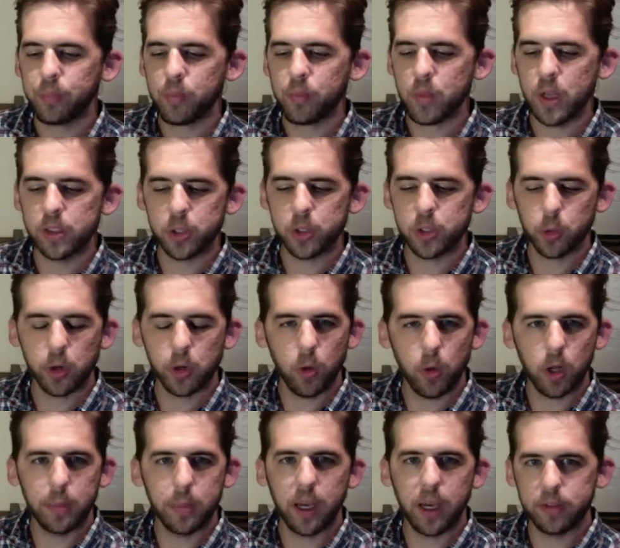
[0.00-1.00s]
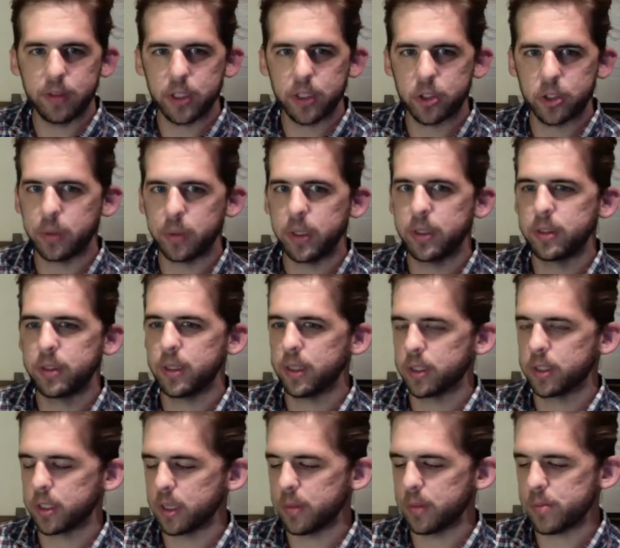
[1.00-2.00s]
so in a well-behaved distributed
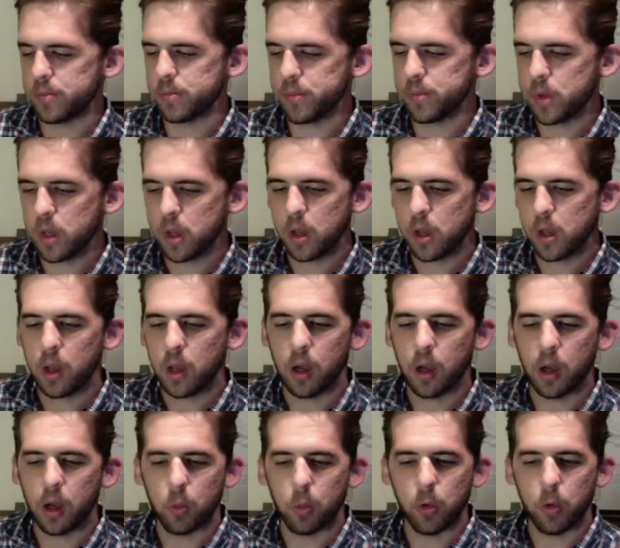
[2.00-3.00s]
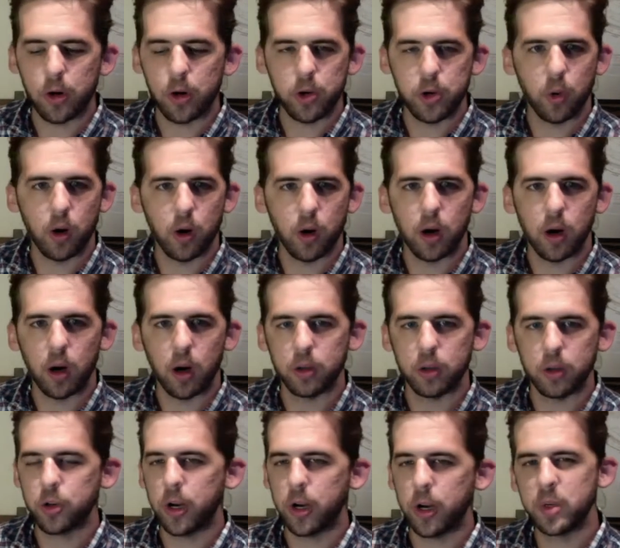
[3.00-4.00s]
system where you are
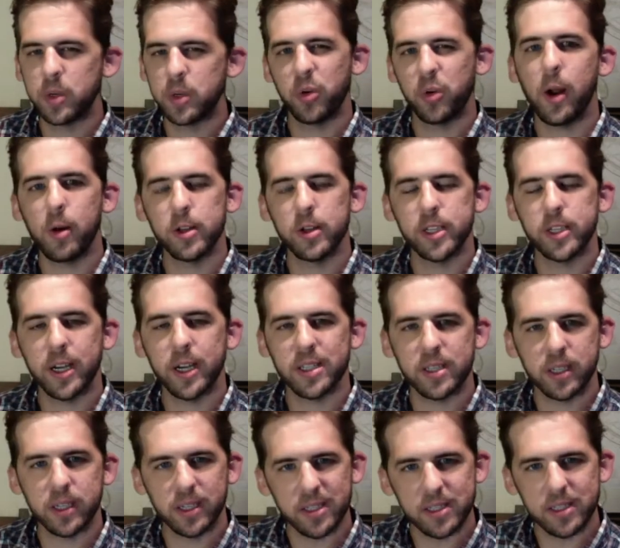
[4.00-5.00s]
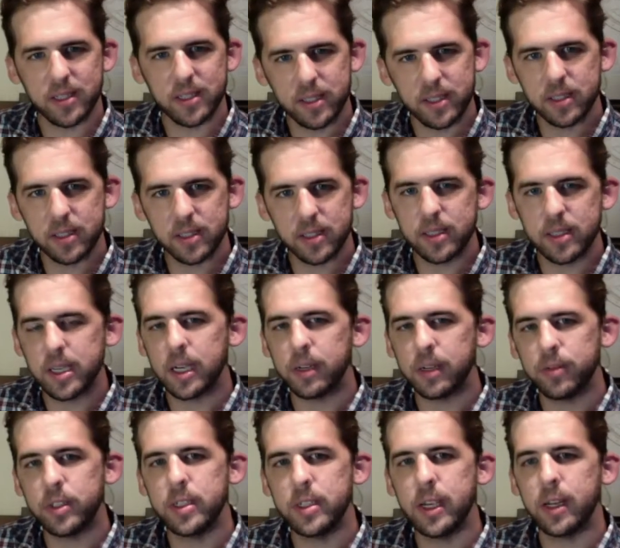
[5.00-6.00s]
trying to prioritize the consistency
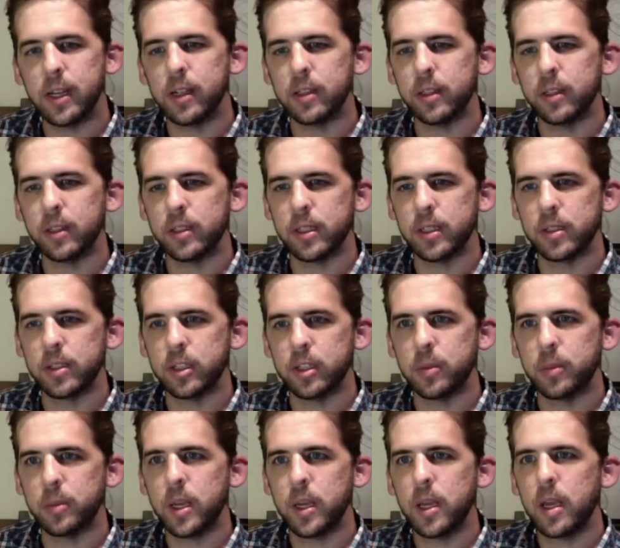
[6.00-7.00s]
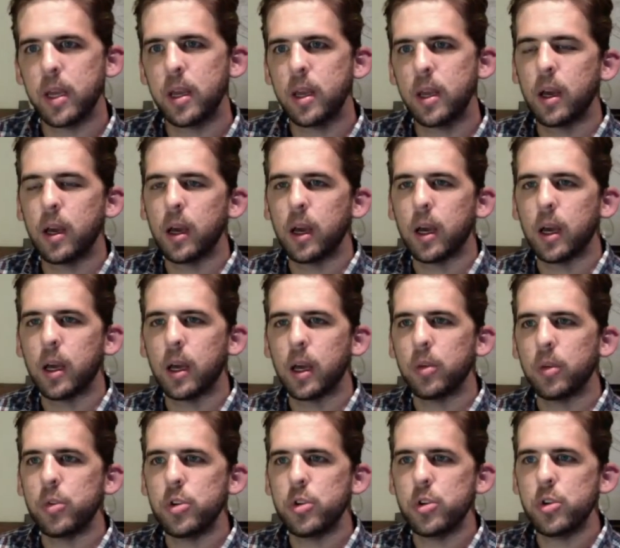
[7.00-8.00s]
of the data in the system,
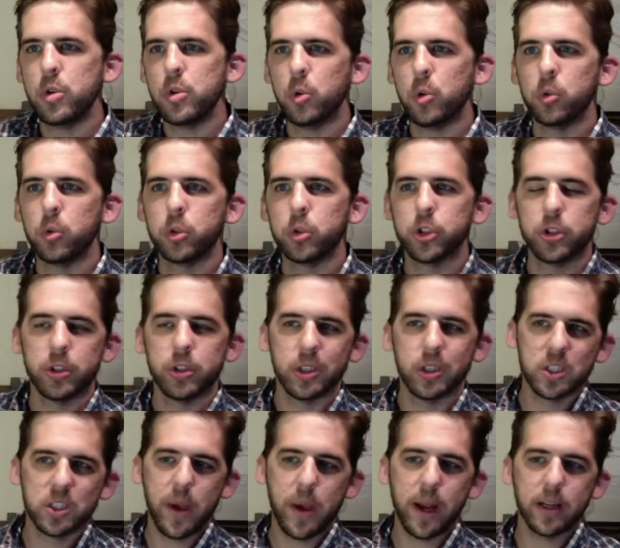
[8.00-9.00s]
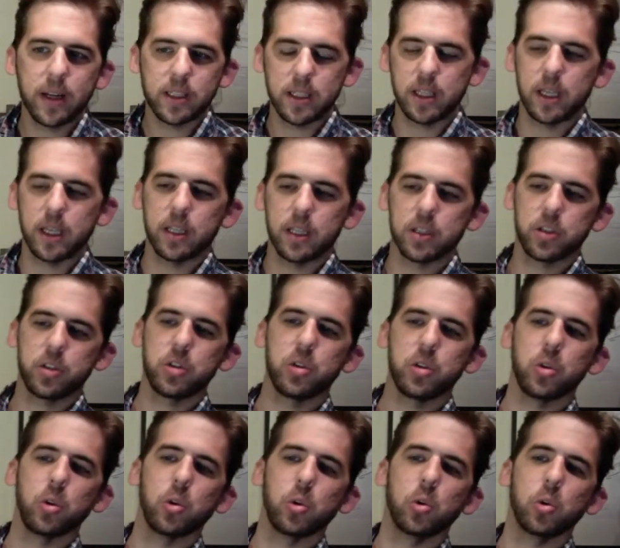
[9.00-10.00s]
you should expect it
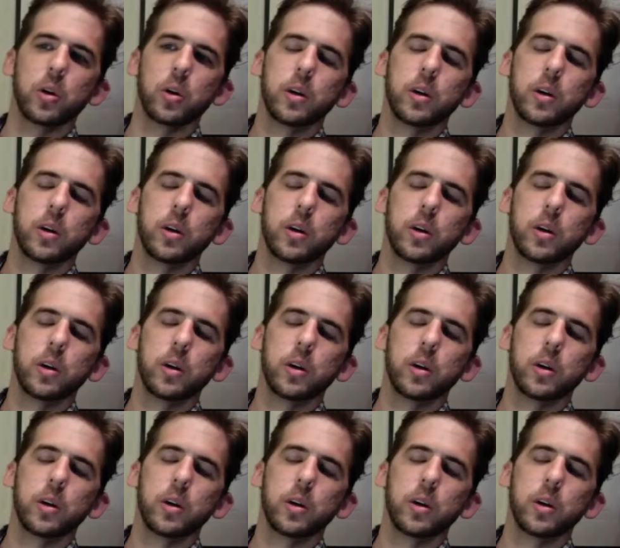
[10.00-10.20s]
to